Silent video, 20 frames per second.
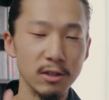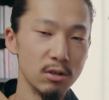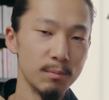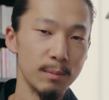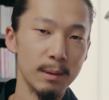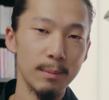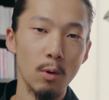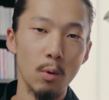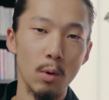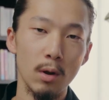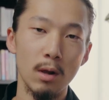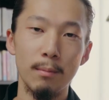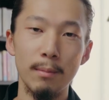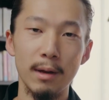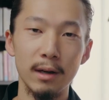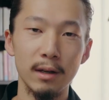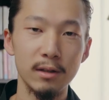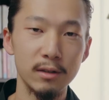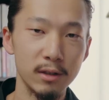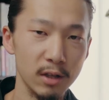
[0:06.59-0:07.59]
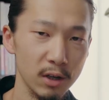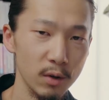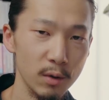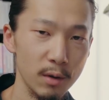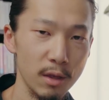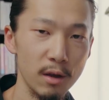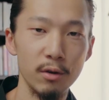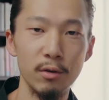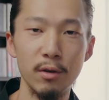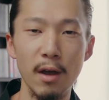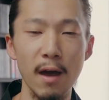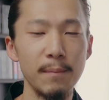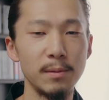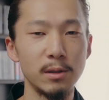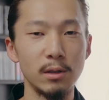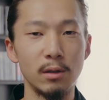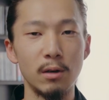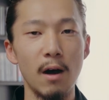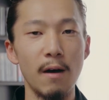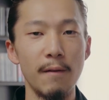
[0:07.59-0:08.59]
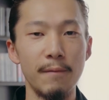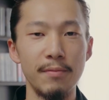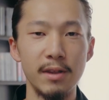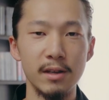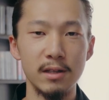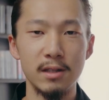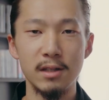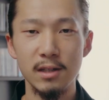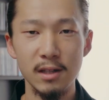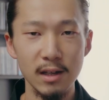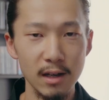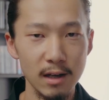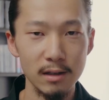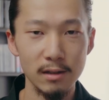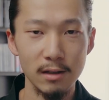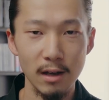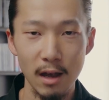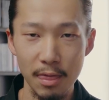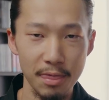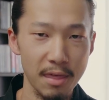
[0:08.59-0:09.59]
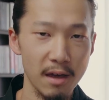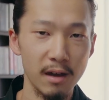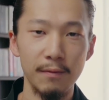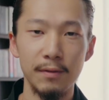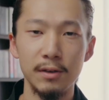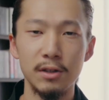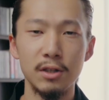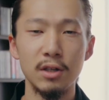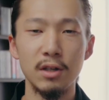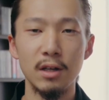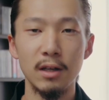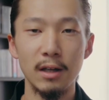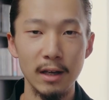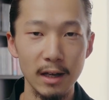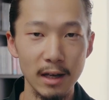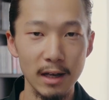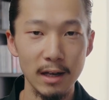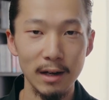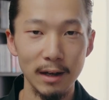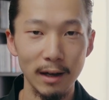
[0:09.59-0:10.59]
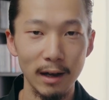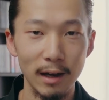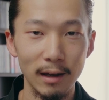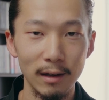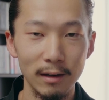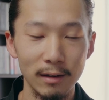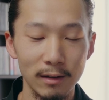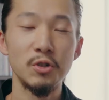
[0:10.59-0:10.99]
Welcome people, welcome back to another new episode of The Scenes, and thank you for tuning in again.